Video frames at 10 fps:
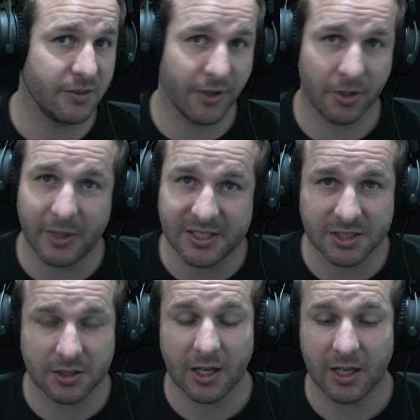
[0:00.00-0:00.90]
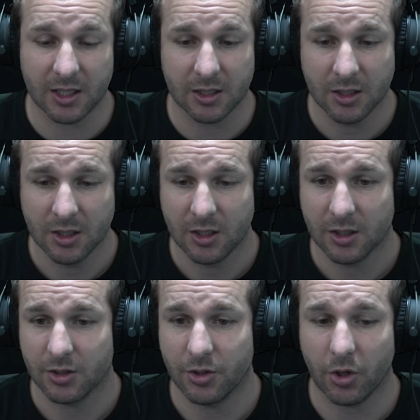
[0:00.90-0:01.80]
It's a very basic
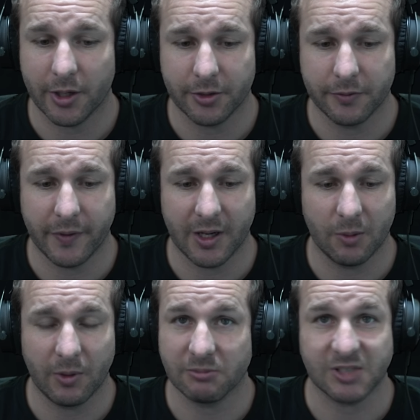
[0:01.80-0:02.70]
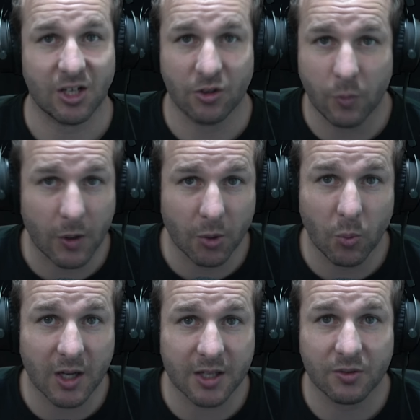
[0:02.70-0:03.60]
guide of Tarkov
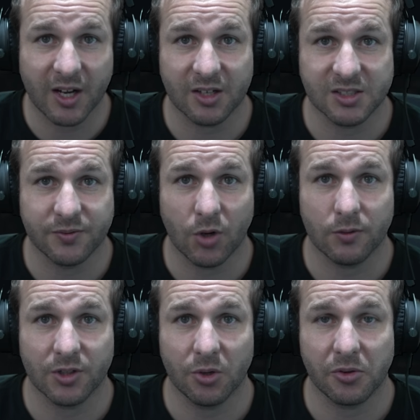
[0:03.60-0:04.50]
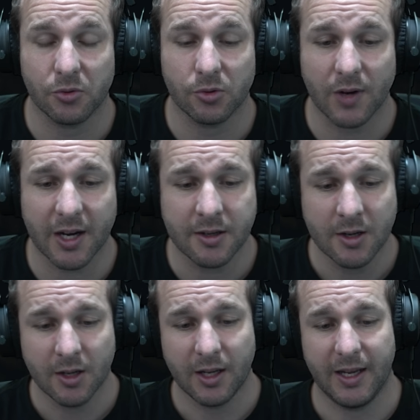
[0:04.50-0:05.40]
101 of how to survive and go through a
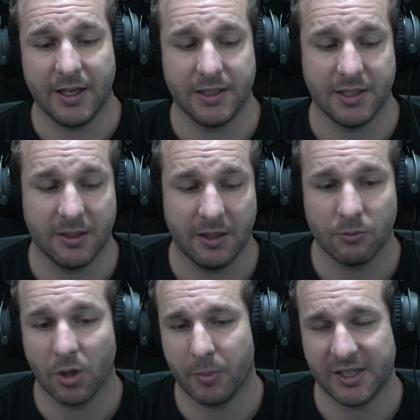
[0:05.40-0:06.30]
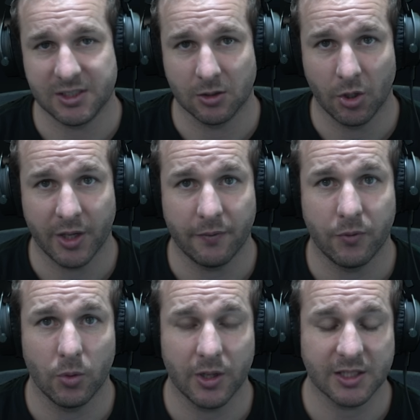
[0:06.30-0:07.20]
raid, and my basic
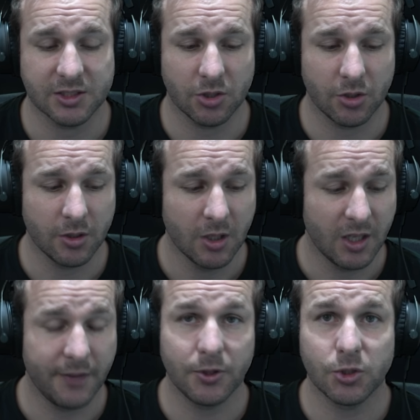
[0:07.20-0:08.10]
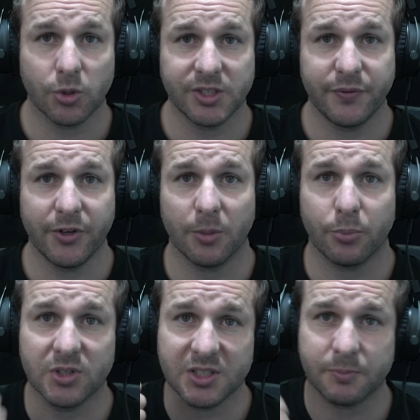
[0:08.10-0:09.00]
loadout for that. So if you enjoyed this video,
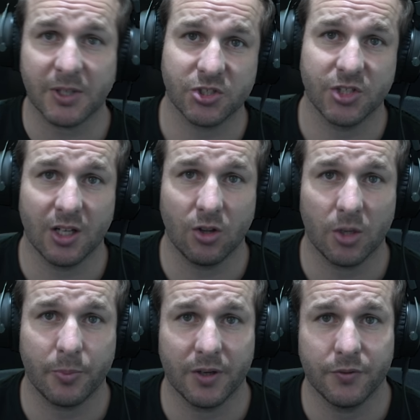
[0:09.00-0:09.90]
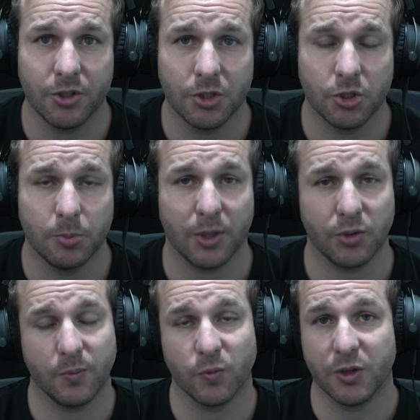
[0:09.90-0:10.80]
please smash the like button for the YouTube
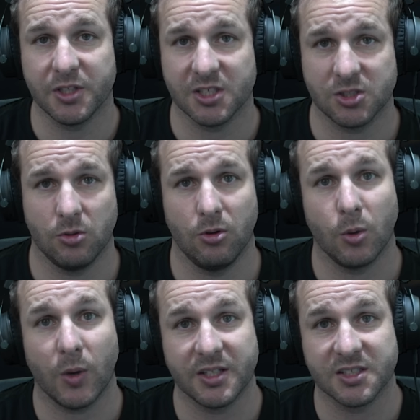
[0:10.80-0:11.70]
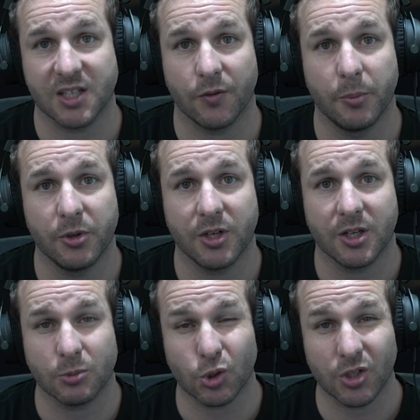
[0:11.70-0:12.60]
algorithm. It really does go a long way in discoverability,
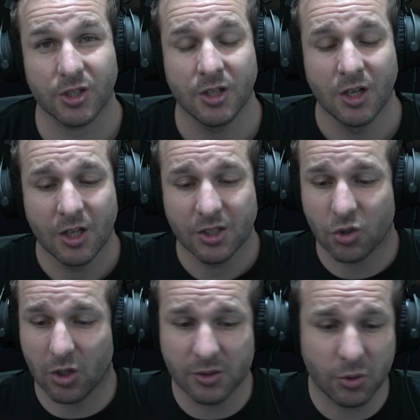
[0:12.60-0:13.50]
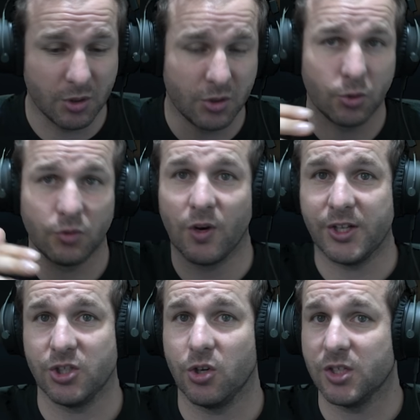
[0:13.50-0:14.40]
and I'm trying to do a good
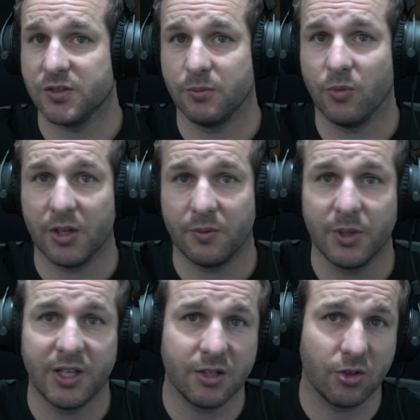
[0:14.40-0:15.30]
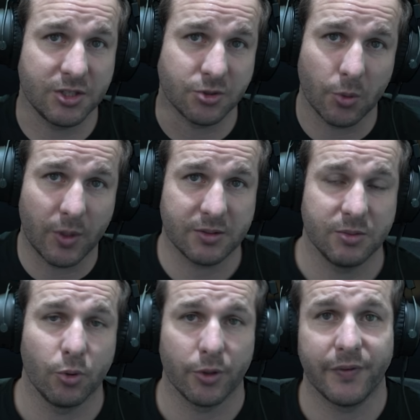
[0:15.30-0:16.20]
range of guides, from like beginner guides all the way
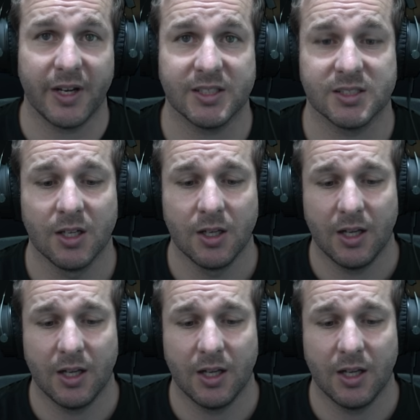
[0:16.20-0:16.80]
up to more advanced.